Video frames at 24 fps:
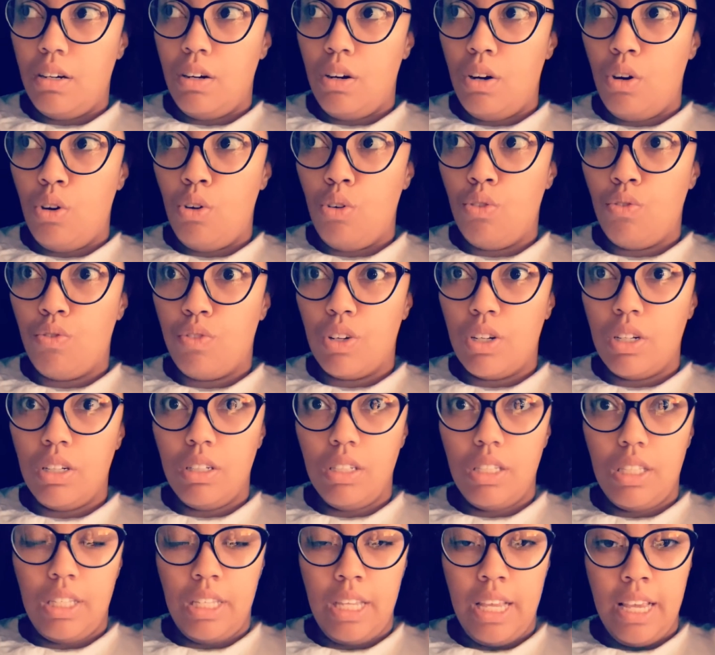
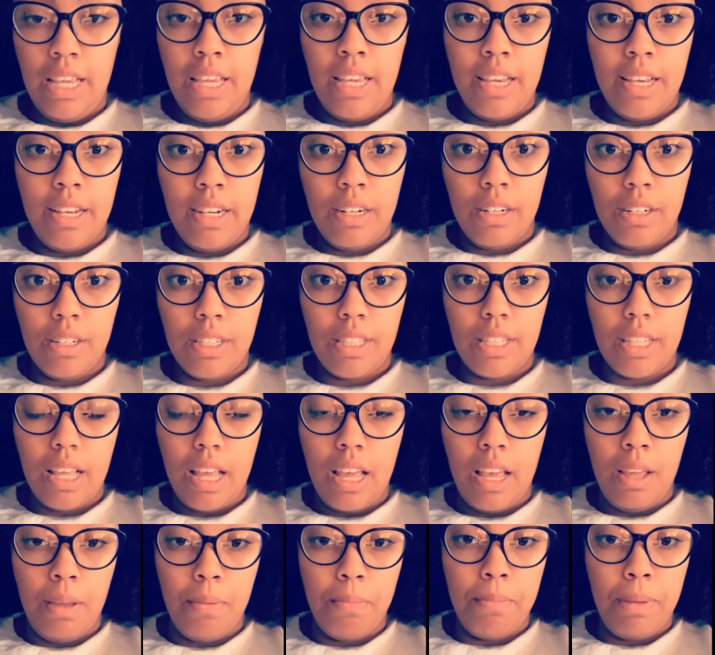over 10 years
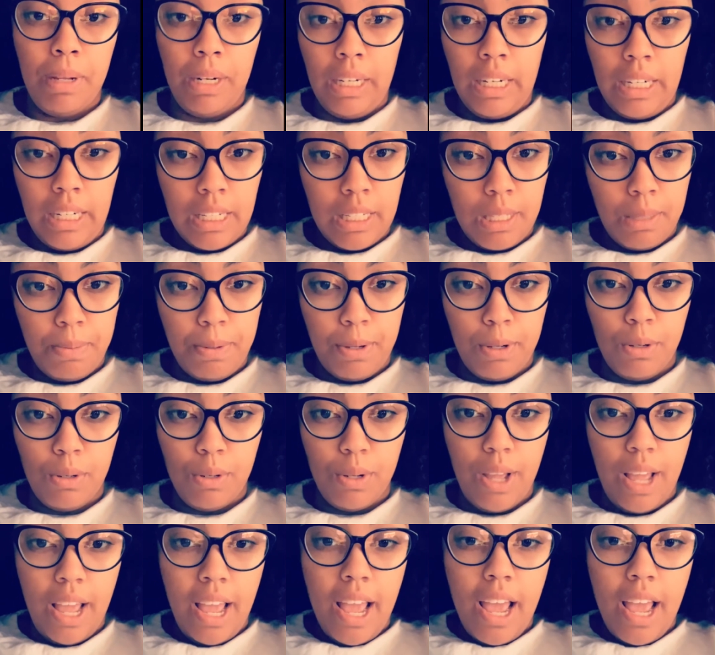in billing dispute